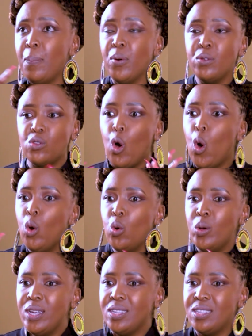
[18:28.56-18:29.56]
couples
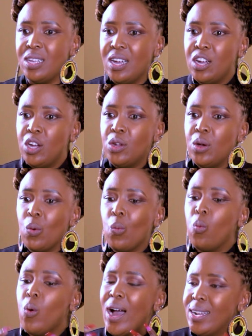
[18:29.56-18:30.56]
always
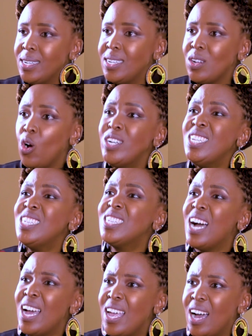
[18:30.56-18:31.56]
want or
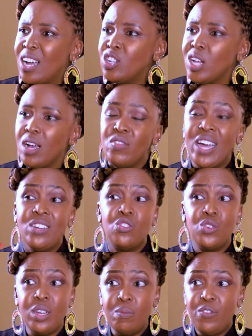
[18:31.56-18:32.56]
desire to have
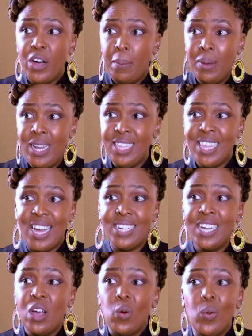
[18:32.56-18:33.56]
that dream family
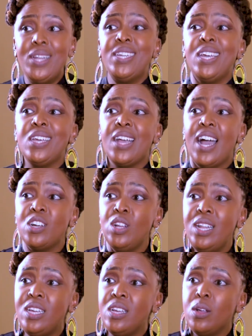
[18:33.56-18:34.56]
that when
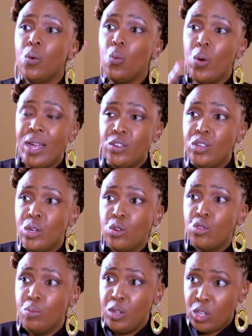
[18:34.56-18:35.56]
they actually
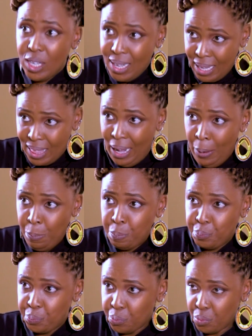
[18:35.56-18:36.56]
went to be
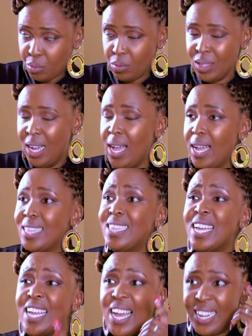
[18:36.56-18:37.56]
together,
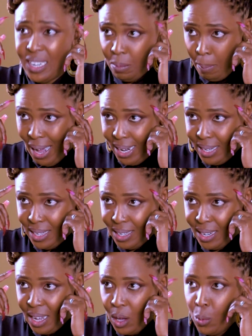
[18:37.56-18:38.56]
they had in
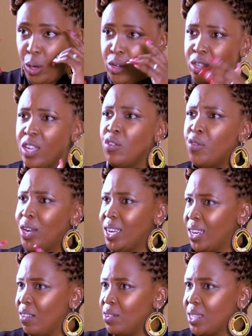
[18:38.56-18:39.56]
mind. When you say you
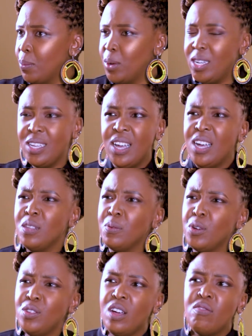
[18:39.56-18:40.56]
fall in love with somebody,
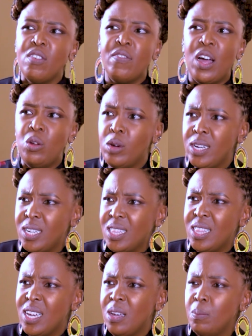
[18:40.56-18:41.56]
it's because you have
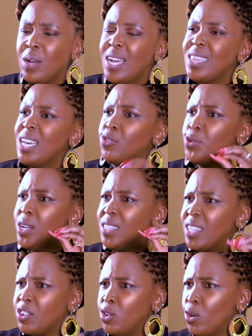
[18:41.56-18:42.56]
evaluated them,
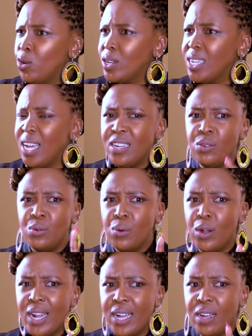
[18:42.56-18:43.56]
that traits that you looked at
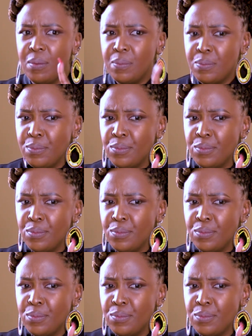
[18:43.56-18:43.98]
and you were like,